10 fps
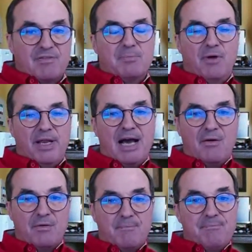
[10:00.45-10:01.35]
to point
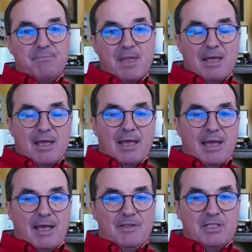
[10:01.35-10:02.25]
out.
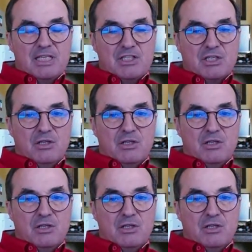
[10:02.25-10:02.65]
And this gets a